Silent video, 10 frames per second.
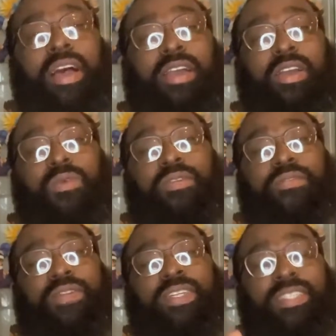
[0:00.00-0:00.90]
Golden
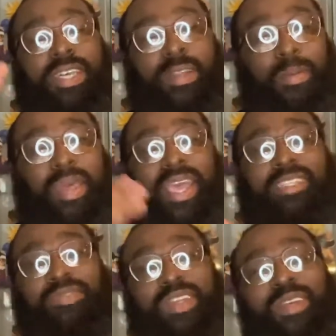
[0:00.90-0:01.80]
Freezer and the
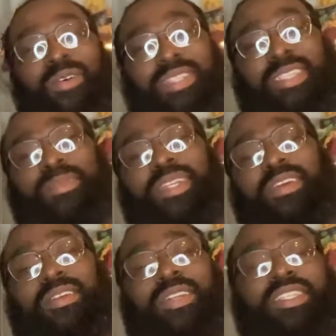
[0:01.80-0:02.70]
past videos that's been
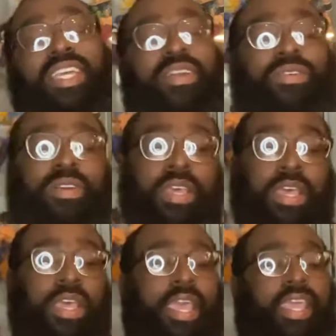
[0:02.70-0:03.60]
done on the channel.
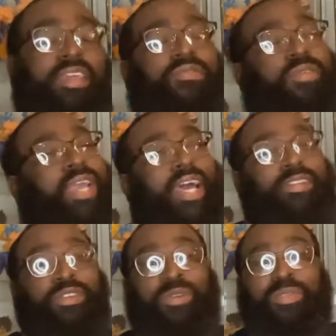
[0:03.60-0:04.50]
And if you
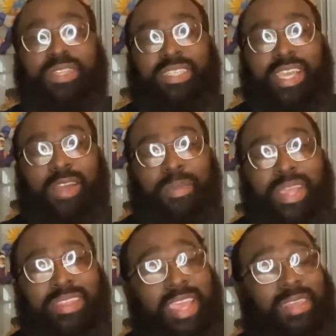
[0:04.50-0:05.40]
guys are new to the channel,
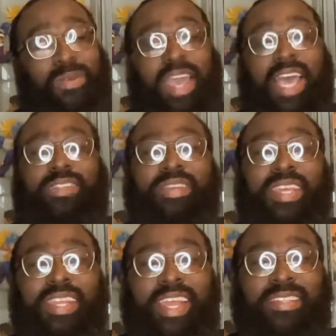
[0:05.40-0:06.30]
man, thank you guys for
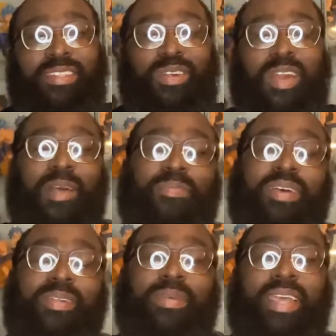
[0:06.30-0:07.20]
hitting that subscribe
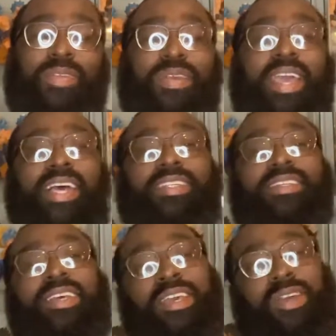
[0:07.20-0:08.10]
button, man. You
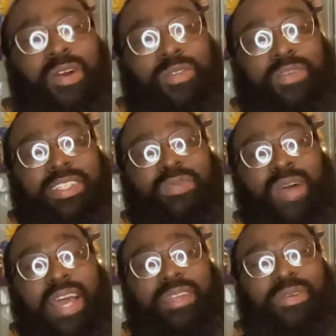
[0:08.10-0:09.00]
guys are the reason
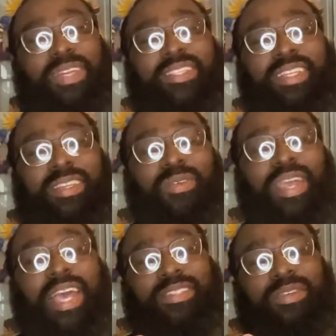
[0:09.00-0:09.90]
why I do this, and you
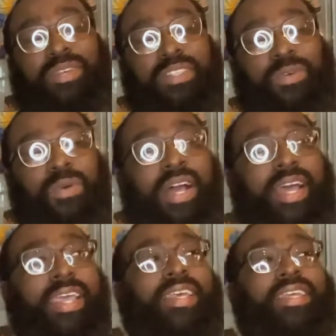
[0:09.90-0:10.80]
guys are the reason
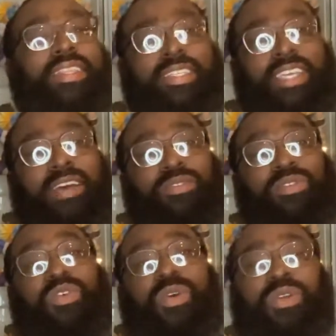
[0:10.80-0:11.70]
why the channel is
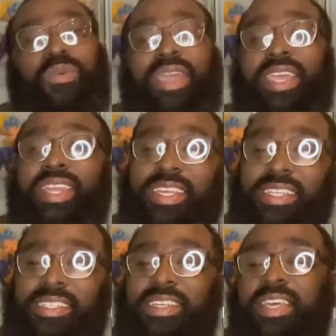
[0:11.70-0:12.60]
growing the way it
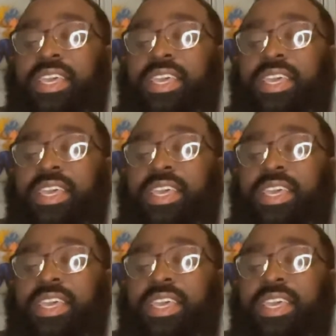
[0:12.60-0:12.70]
is.